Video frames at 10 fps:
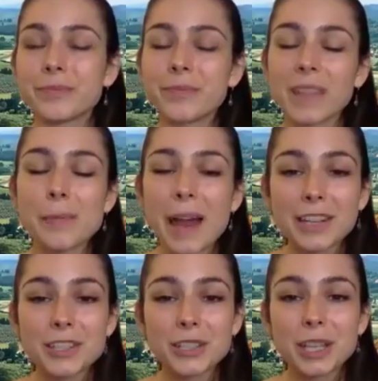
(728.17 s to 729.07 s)
I'm
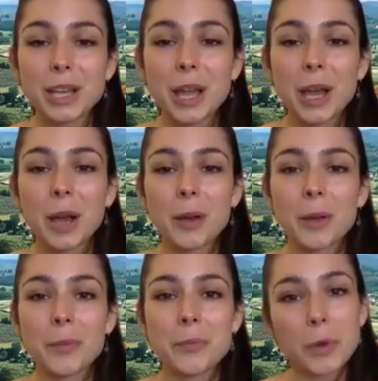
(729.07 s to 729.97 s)
actually
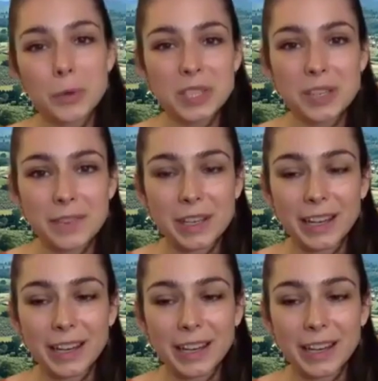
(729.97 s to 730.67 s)
mostly vegan.